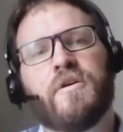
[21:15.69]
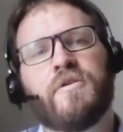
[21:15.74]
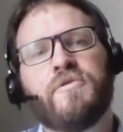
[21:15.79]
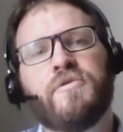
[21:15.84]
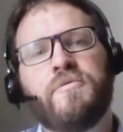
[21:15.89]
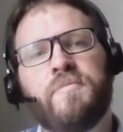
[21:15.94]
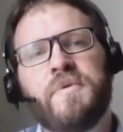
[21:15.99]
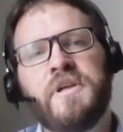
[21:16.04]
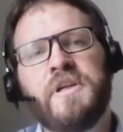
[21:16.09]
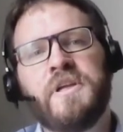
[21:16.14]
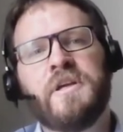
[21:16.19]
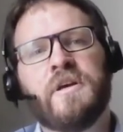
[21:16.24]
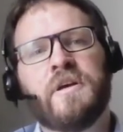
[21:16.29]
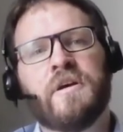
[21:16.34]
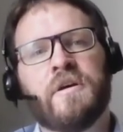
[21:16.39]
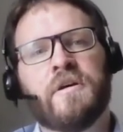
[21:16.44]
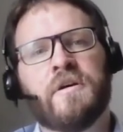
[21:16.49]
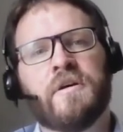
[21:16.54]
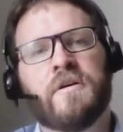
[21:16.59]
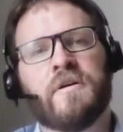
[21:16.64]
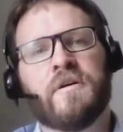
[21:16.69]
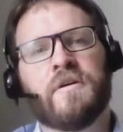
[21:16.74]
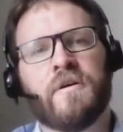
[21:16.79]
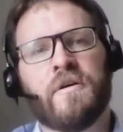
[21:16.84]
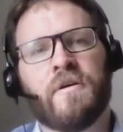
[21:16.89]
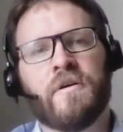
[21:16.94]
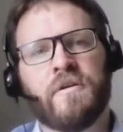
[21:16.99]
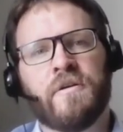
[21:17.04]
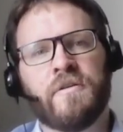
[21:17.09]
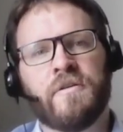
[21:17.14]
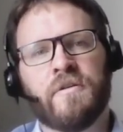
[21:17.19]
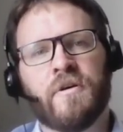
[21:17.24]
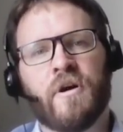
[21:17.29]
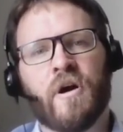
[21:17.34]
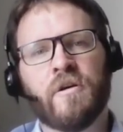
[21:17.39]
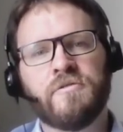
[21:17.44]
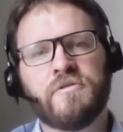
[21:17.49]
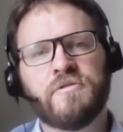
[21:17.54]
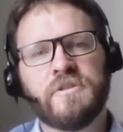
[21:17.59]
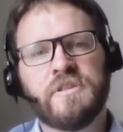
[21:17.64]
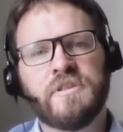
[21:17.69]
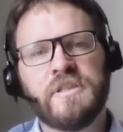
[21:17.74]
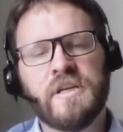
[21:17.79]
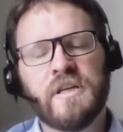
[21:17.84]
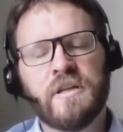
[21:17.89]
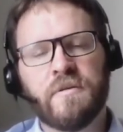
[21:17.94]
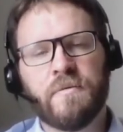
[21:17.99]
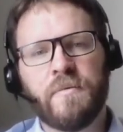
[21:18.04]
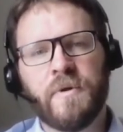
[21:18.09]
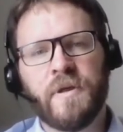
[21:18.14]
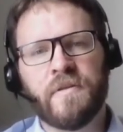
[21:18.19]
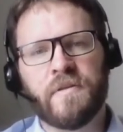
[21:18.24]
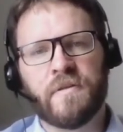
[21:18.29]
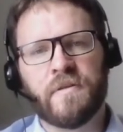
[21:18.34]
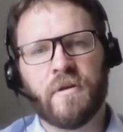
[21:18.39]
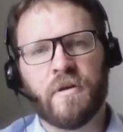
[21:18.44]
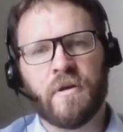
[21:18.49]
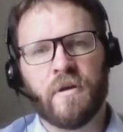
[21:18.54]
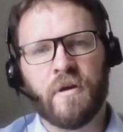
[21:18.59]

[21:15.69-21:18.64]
could be on how to deal with